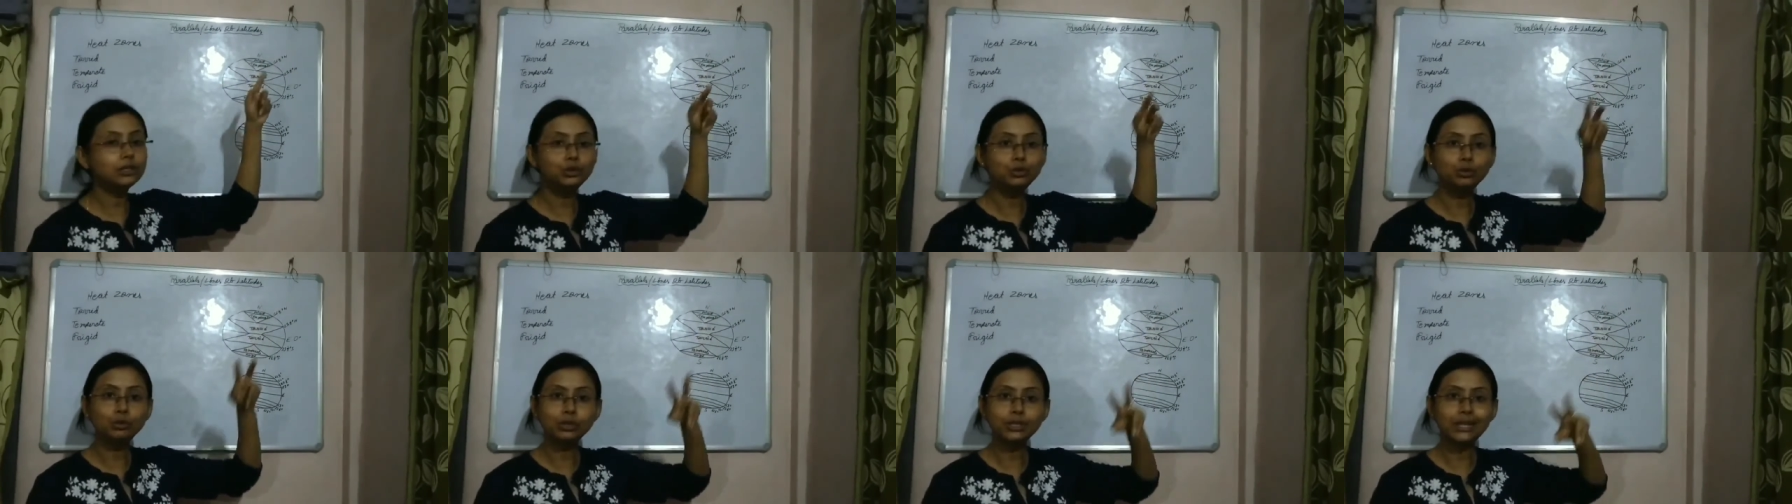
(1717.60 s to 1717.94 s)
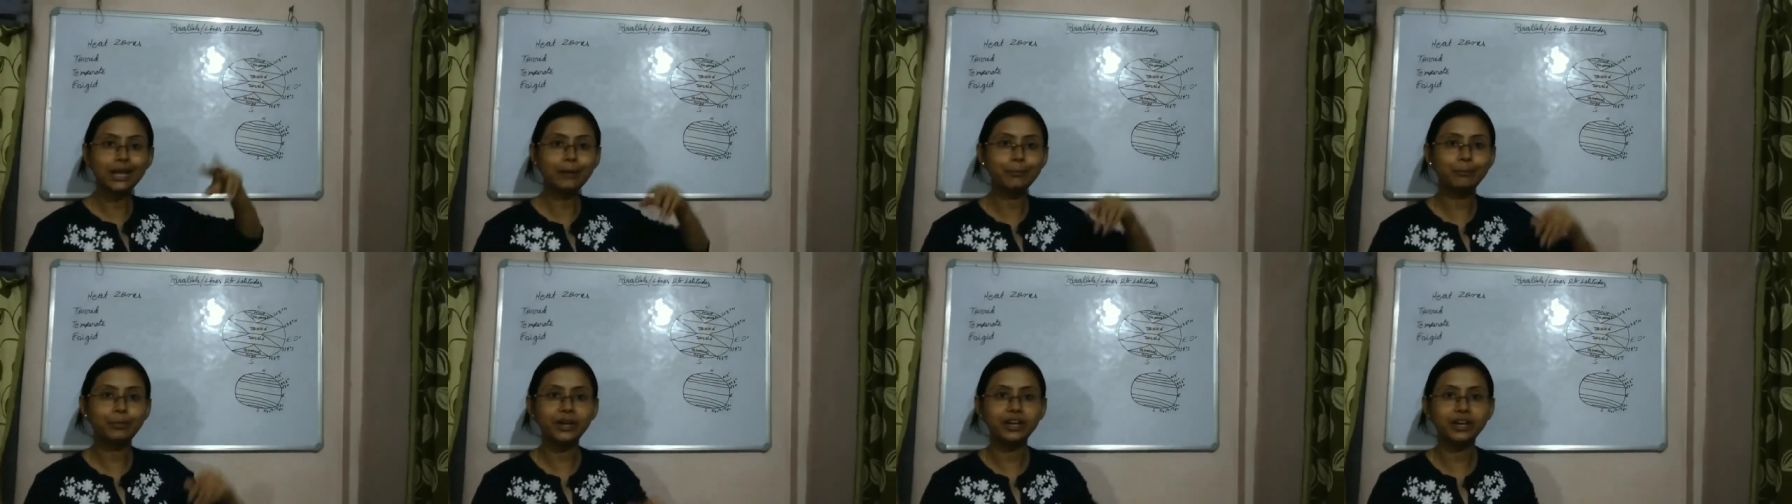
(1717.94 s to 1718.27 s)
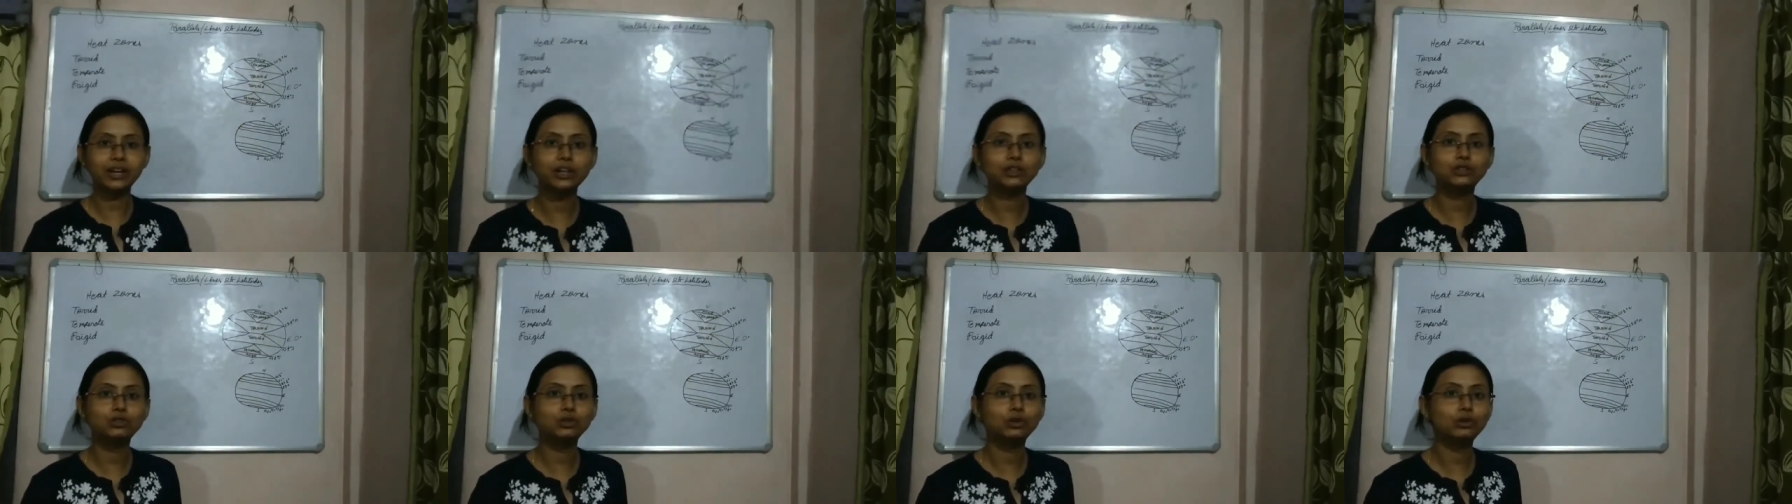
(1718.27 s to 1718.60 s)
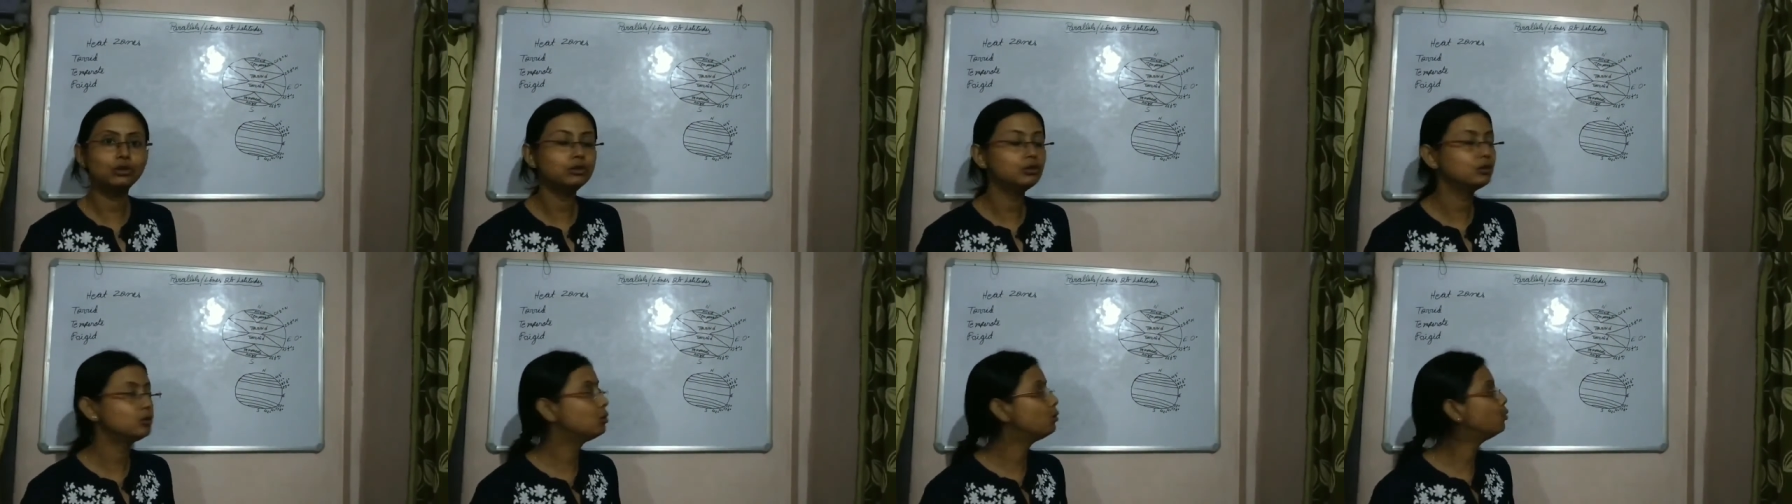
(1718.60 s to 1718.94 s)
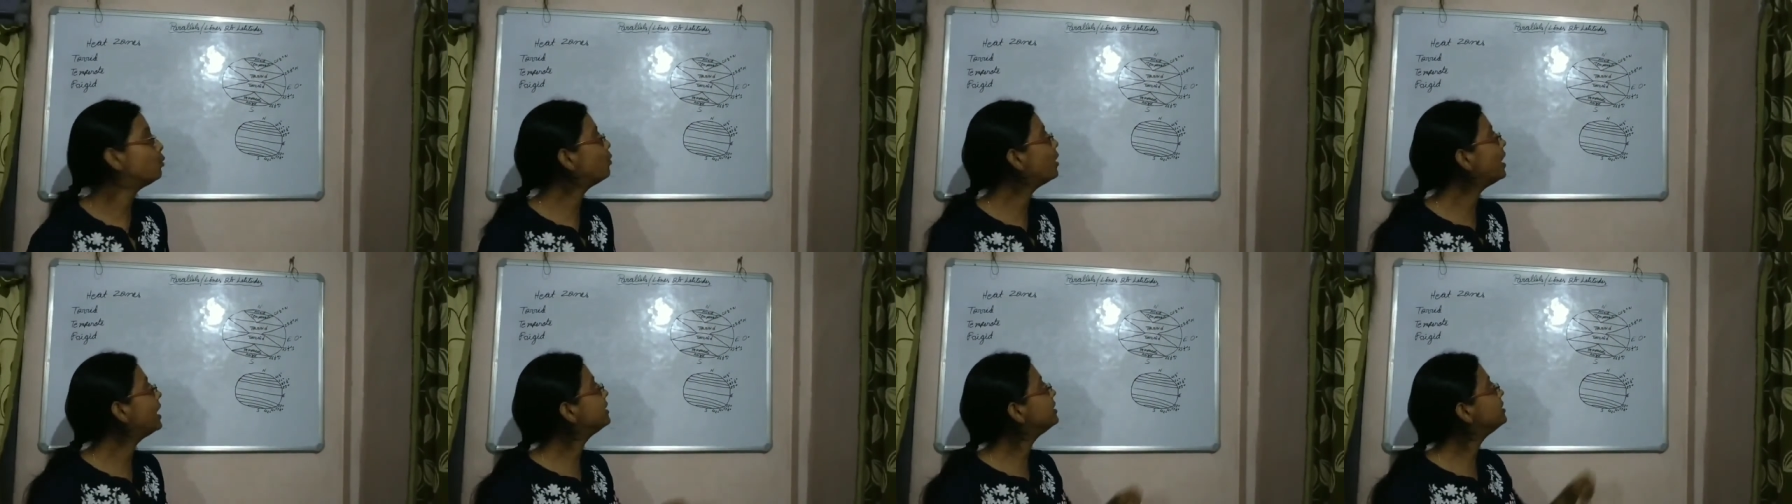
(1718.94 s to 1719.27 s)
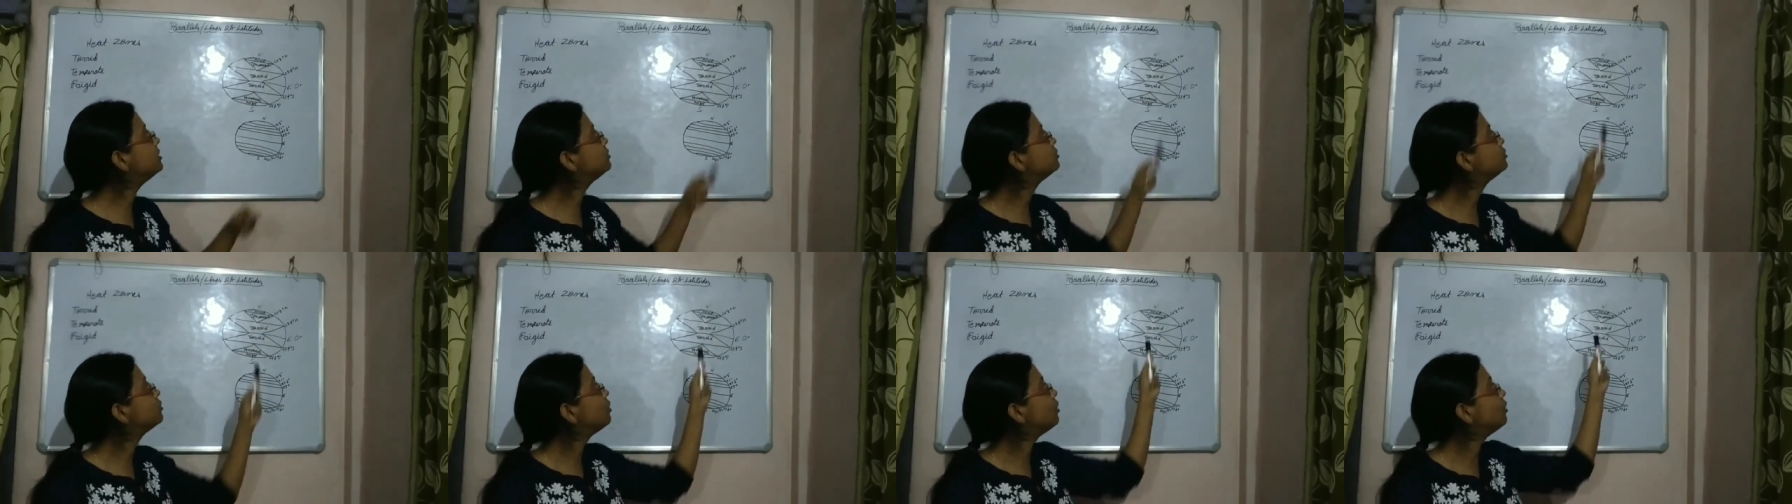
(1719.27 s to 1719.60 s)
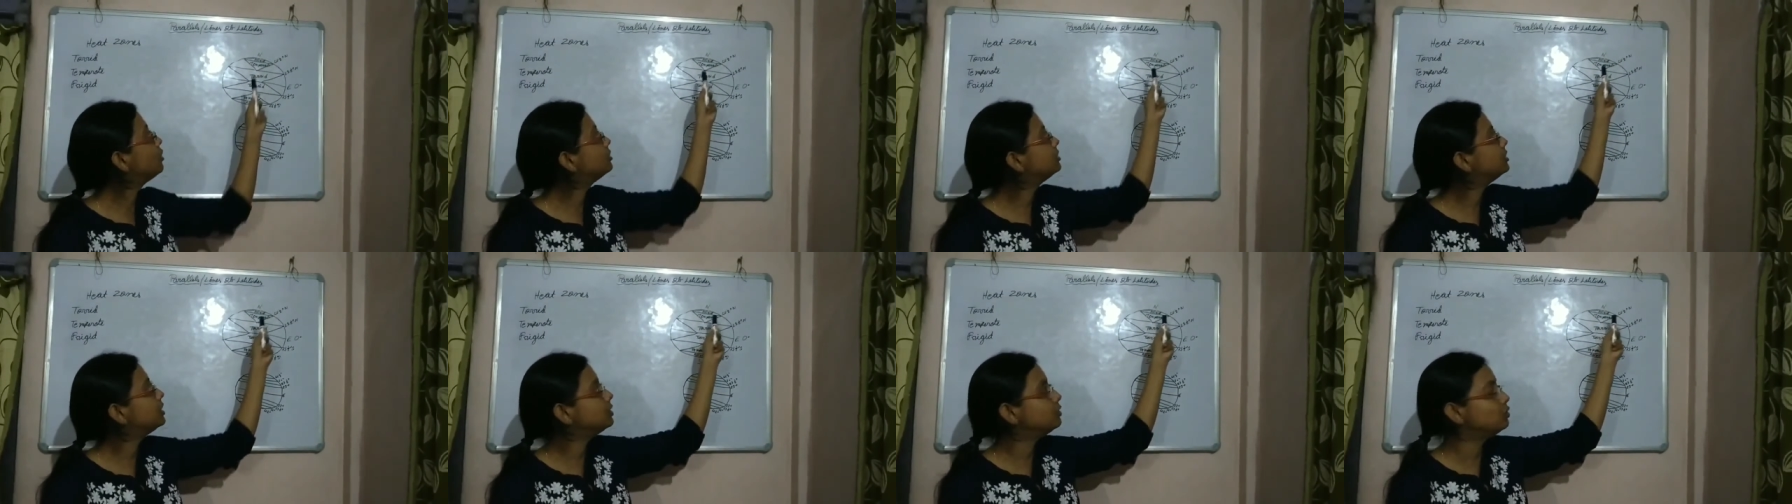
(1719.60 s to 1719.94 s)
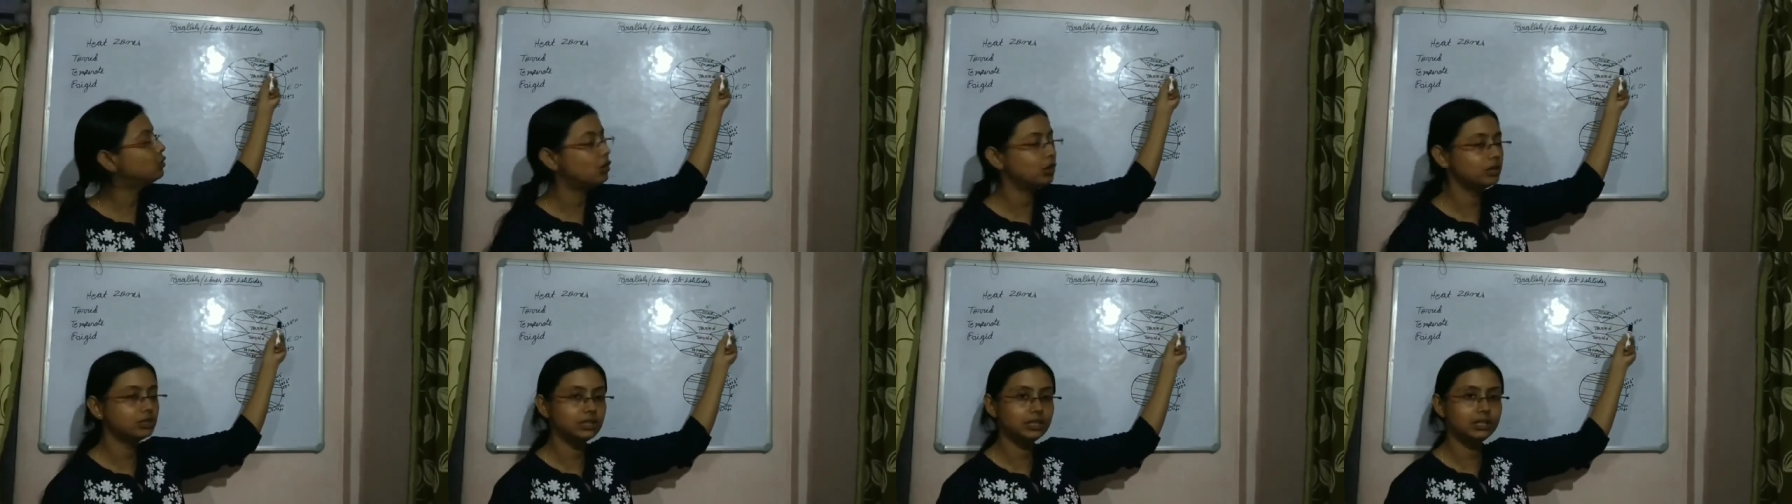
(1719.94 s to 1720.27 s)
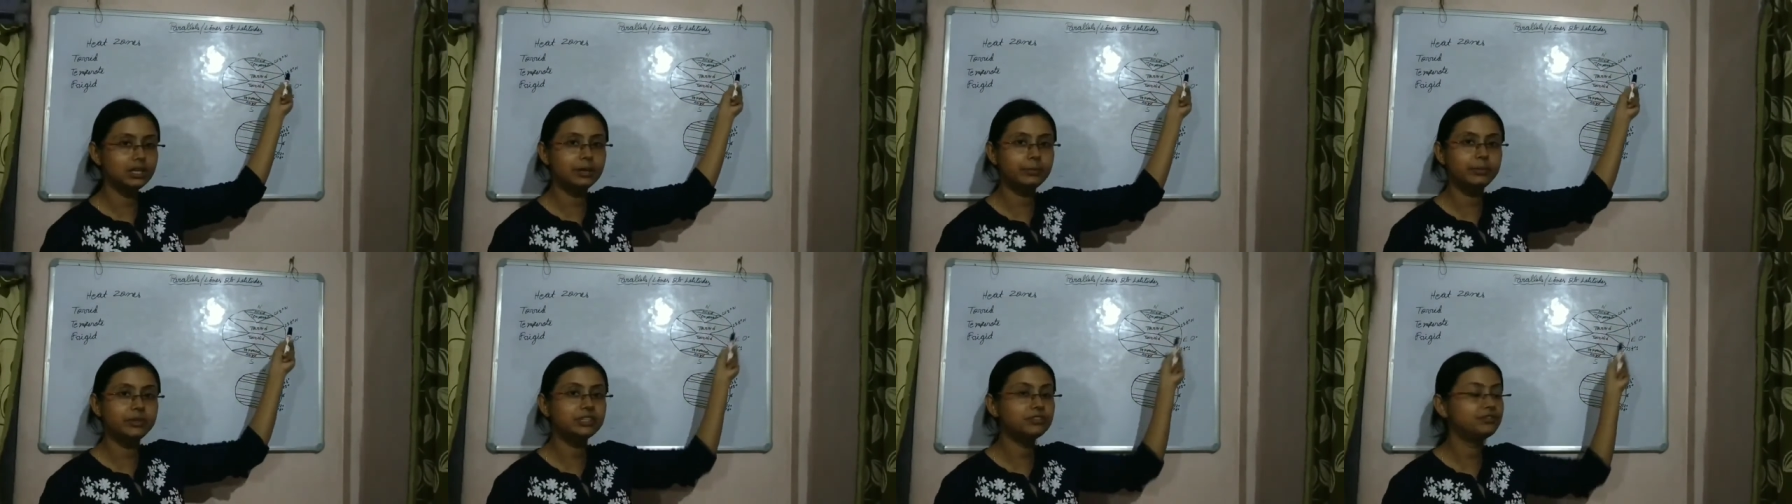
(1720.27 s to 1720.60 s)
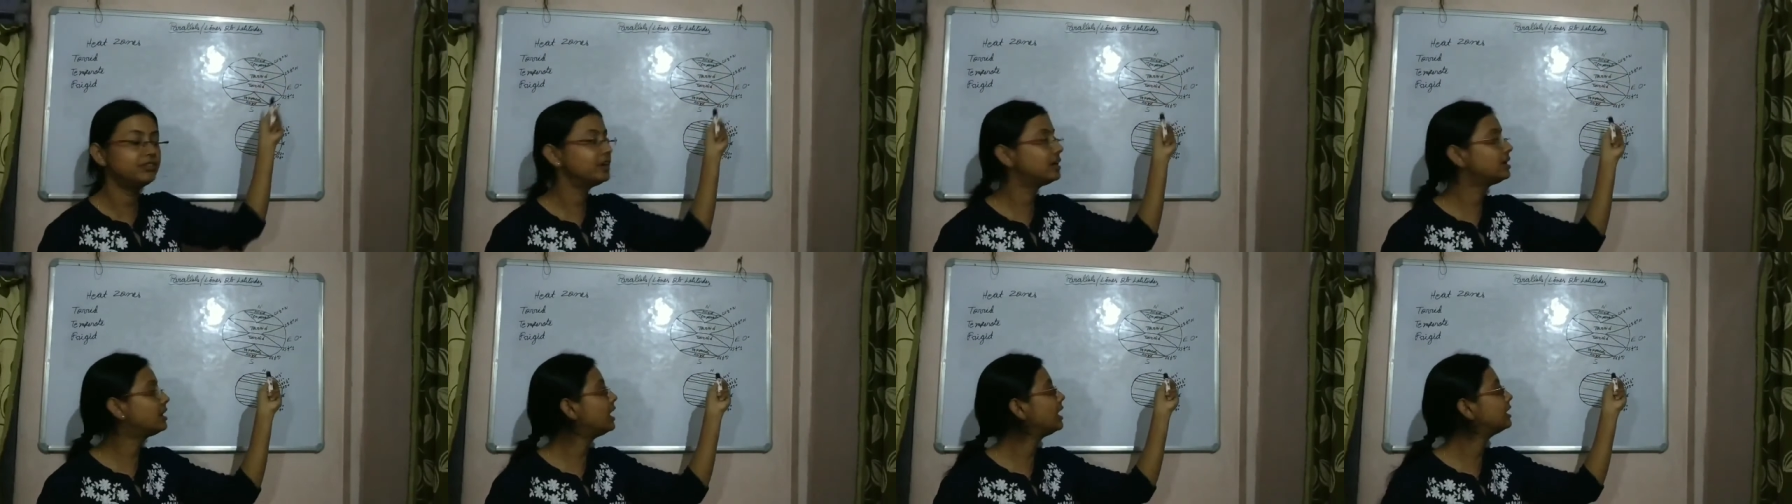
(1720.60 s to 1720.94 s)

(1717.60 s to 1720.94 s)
2 temperate zones. One is on the northern hemisphere,